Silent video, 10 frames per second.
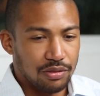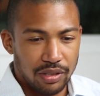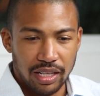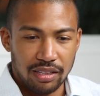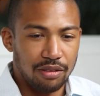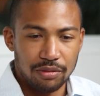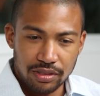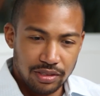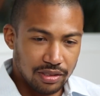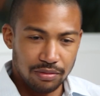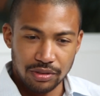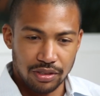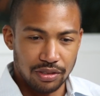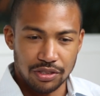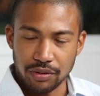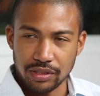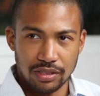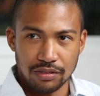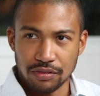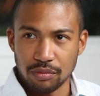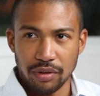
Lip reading: what I thought was good choices for a